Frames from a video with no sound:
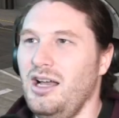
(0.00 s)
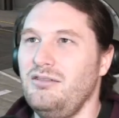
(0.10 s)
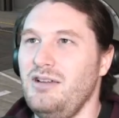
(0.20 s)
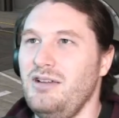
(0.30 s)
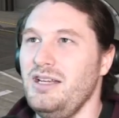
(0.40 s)

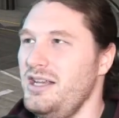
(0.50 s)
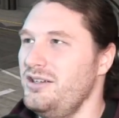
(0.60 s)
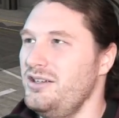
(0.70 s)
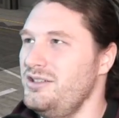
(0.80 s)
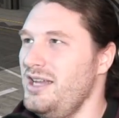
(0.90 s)

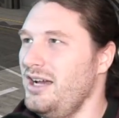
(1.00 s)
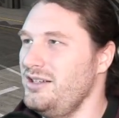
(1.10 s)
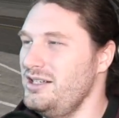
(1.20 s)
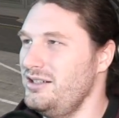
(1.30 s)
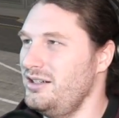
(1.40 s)
radiators down
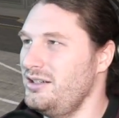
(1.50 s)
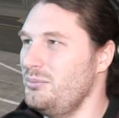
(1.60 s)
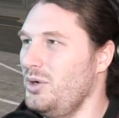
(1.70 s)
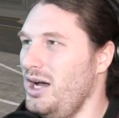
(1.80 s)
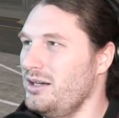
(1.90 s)
here at the
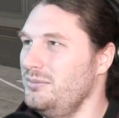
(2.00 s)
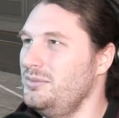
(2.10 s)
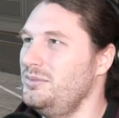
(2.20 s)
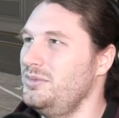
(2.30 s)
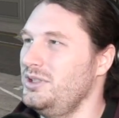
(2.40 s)
bottom,
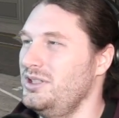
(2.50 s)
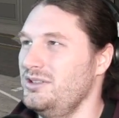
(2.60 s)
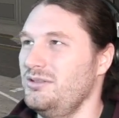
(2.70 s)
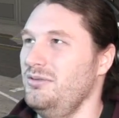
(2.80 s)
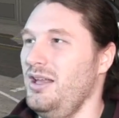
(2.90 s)

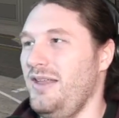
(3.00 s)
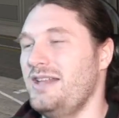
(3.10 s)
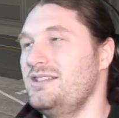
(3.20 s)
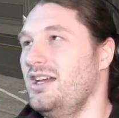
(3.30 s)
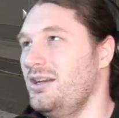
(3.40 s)
because, well,
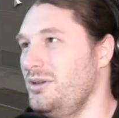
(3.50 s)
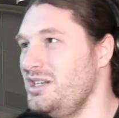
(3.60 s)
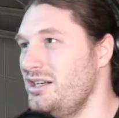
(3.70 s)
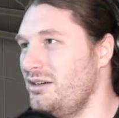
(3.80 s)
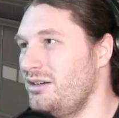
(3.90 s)
that's not anywhere
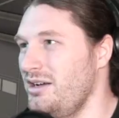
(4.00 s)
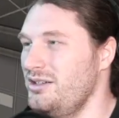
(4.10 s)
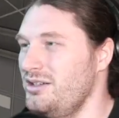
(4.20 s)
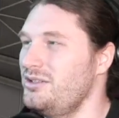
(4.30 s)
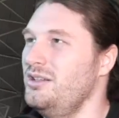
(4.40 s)
near
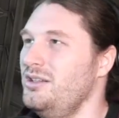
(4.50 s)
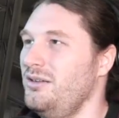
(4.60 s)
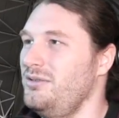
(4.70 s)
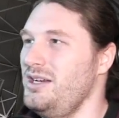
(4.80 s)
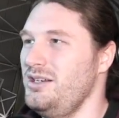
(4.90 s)
enough
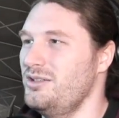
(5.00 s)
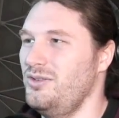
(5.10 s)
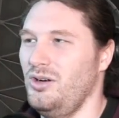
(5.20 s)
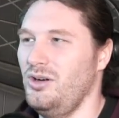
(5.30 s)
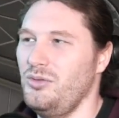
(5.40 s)
radiators for
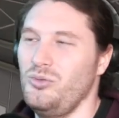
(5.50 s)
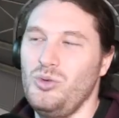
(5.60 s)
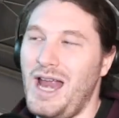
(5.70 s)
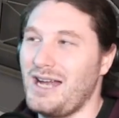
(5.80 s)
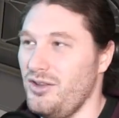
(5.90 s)
a
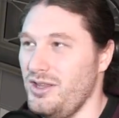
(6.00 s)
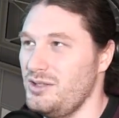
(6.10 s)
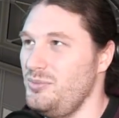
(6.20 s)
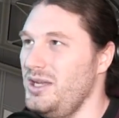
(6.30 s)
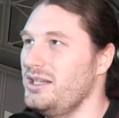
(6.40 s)
reactor this
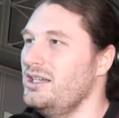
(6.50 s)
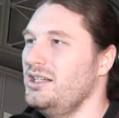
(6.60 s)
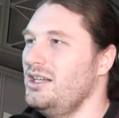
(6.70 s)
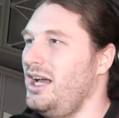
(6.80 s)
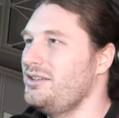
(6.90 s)
big.
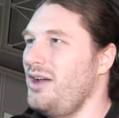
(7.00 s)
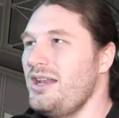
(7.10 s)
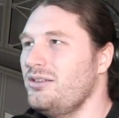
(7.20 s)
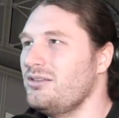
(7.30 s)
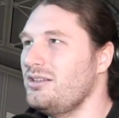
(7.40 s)
Also, I
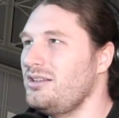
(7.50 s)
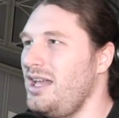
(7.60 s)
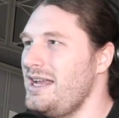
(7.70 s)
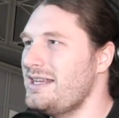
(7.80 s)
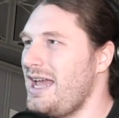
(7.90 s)
don't
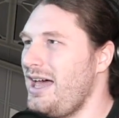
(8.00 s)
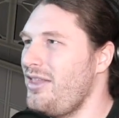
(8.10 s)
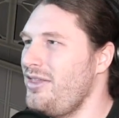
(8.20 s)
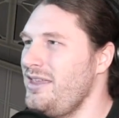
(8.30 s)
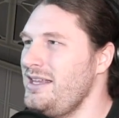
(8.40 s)
like
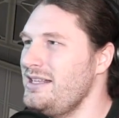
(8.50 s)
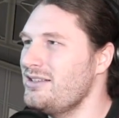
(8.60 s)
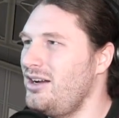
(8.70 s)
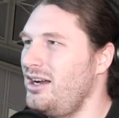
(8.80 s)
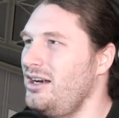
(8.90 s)
how these
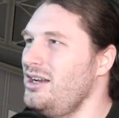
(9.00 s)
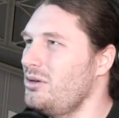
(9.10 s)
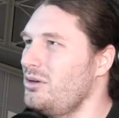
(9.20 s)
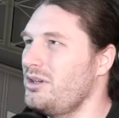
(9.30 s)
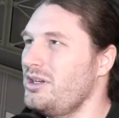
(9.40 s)
are.
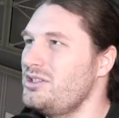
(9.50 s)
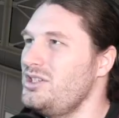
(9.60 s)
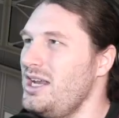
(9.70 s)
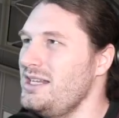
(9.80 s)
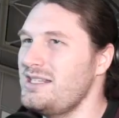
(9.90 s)
We're going to
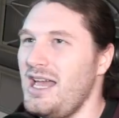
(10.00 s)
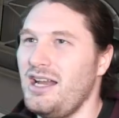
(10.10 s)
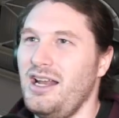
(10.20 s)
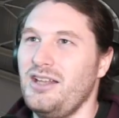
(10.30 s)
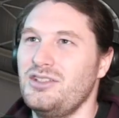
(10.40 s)
change that
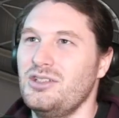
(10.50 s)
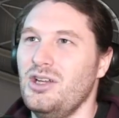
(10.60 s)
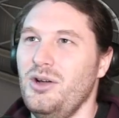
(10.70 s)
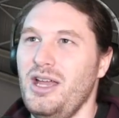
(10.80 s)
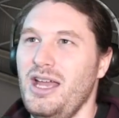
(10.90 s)
out to
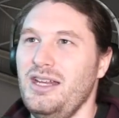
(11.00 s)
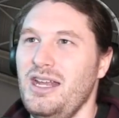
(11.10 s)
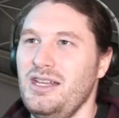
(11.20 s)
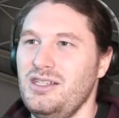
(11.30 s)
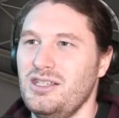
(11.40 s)
go ahead
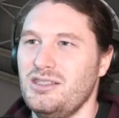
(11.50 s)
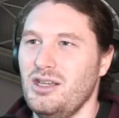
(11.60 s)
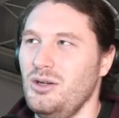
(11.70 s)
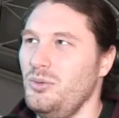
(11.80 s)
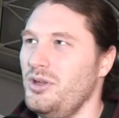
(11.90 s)
and just
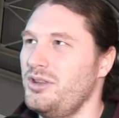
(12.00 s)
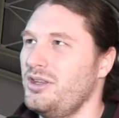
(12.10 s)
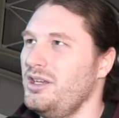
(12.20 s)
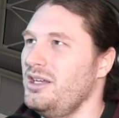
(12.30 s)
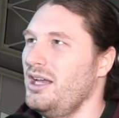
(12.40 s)
go with,
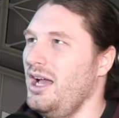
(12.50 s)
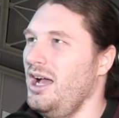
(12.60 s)
we